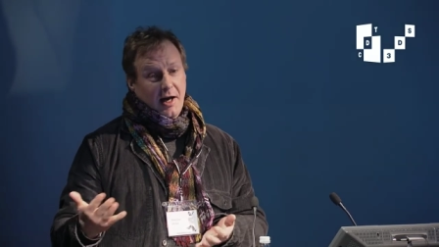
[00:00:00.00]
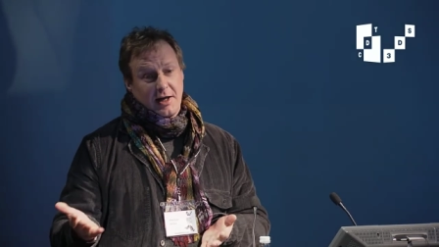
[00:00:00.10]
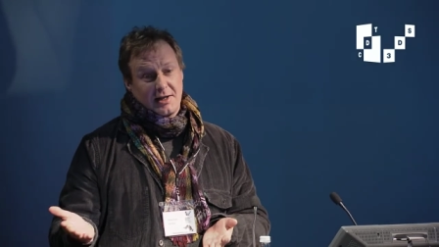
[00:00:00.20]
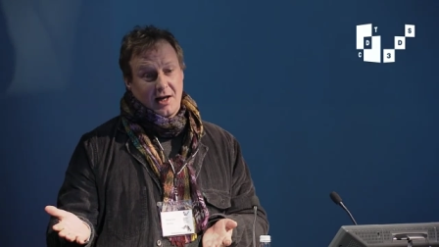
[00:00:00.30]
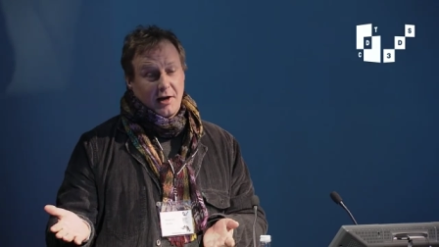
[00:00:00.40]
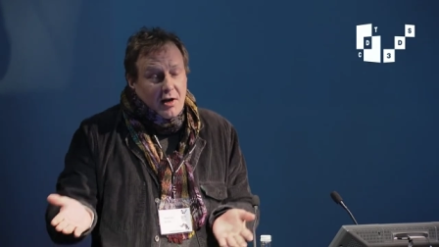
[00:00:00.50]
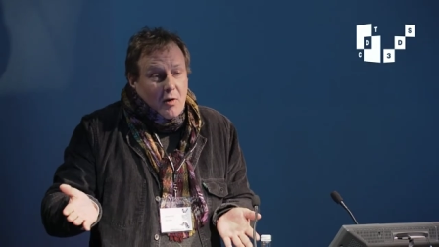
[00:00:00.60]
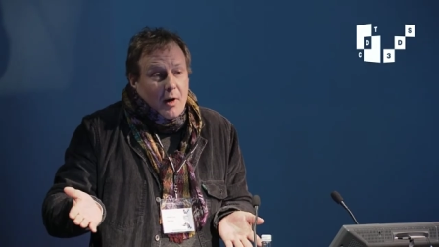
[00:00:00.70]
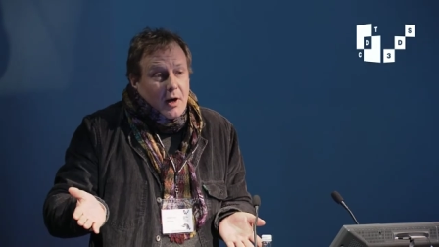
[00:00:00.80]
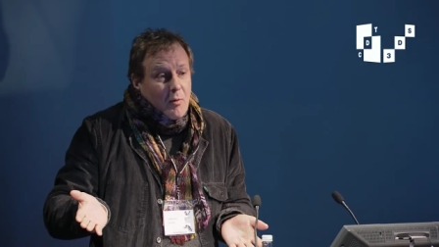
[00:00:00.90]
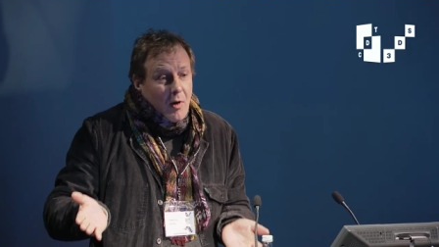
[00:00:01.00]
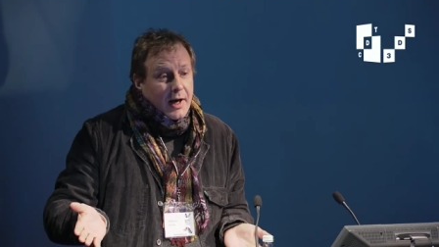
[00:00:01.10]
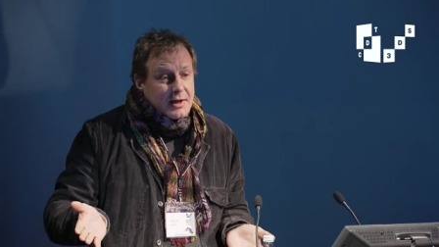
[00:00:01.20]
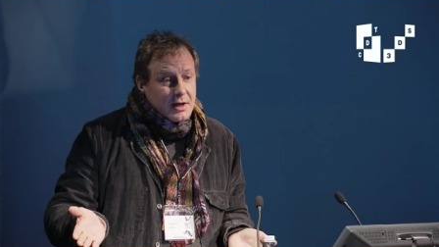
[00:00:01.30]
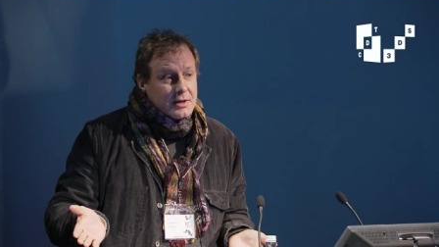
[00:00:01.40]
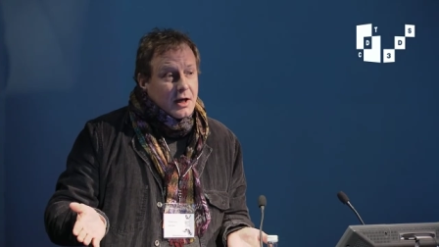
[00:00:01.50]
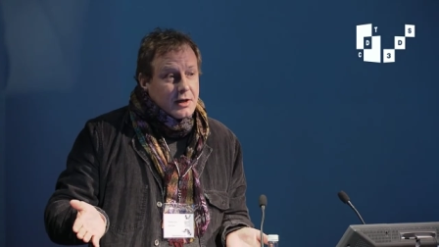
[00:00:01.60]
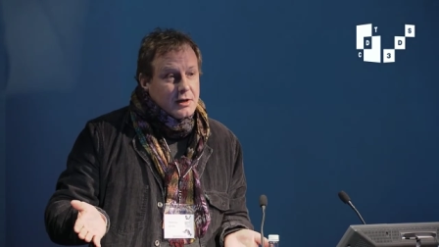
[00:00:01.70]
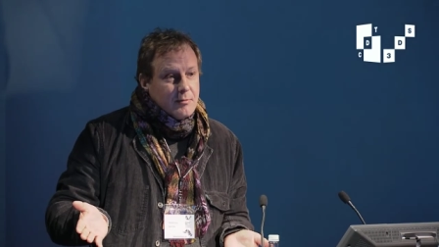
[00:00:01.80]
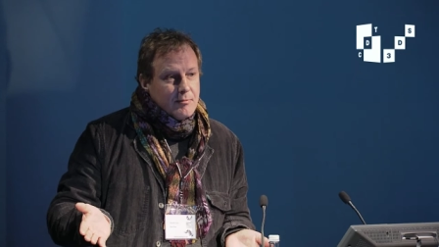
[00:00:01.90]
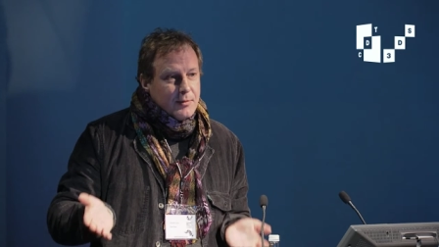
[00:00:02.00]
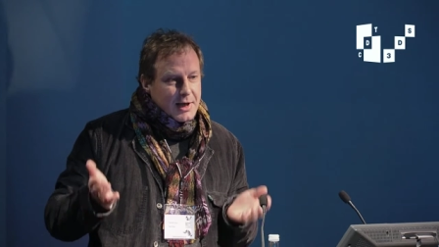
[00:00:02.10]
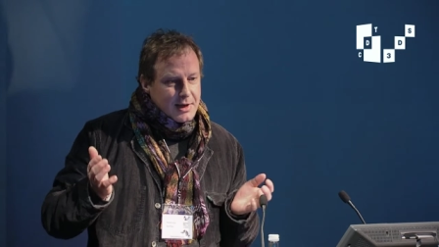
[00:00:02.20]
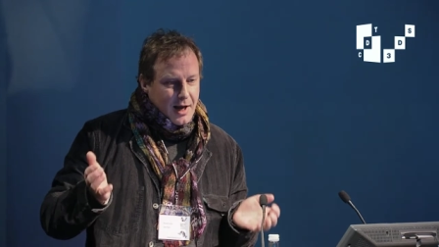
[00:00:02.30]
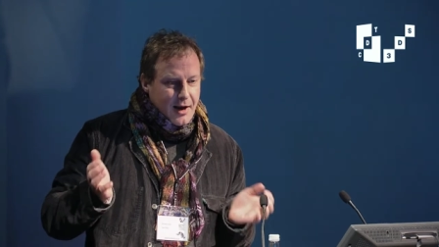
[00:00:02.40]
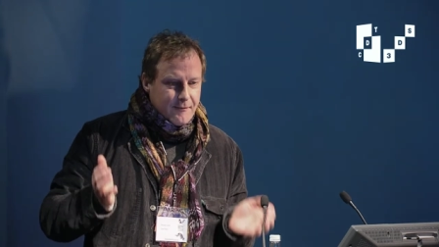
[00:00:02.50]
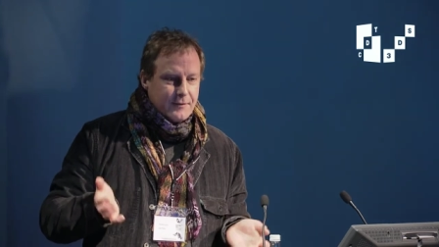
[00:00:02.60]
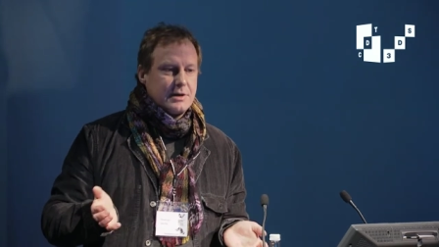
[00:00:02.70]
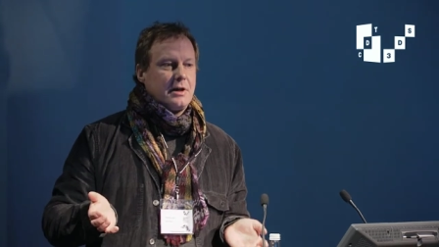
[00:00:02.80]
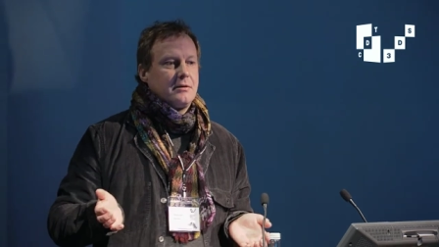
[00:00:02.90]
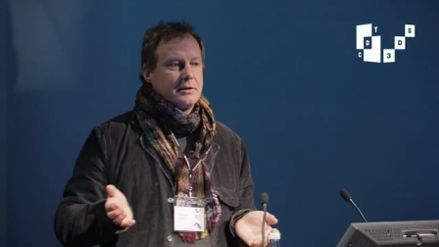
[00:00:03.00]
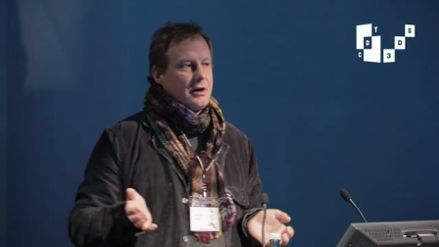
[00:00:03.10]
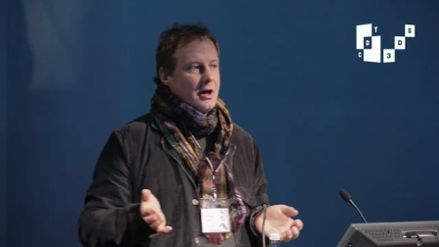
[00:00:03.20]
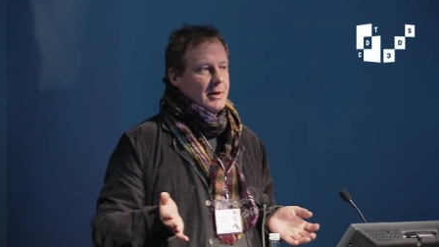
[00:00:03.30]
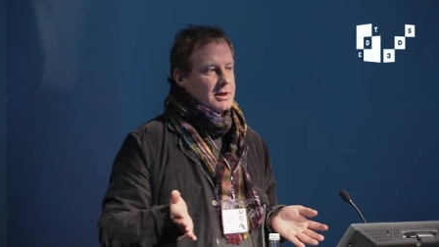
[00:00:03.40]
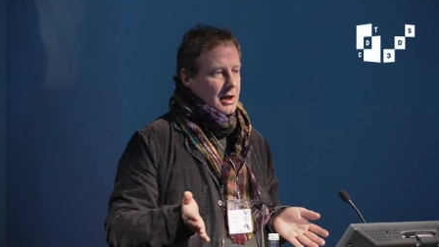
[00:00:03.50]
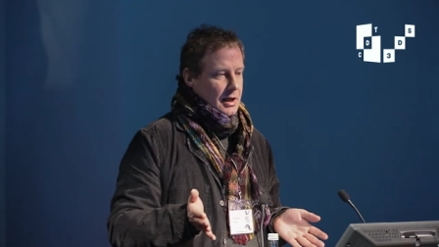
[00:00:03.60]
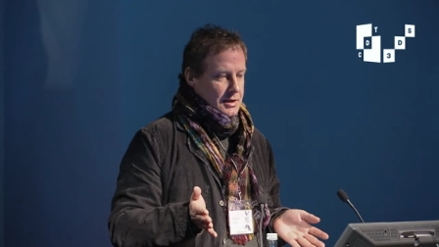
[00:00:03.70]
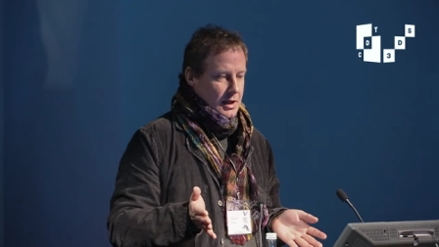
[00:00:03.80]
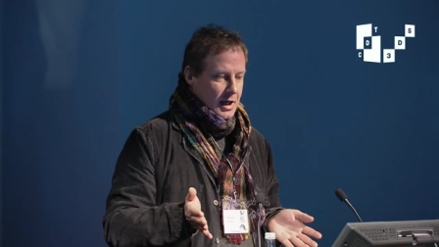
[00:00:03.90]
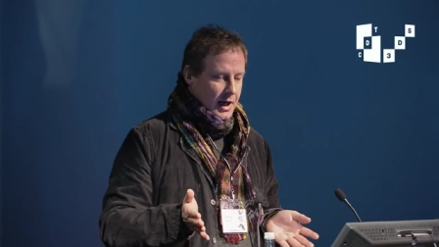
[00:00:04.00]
And it's, I don't quite know why it does it, but it, every single time it does.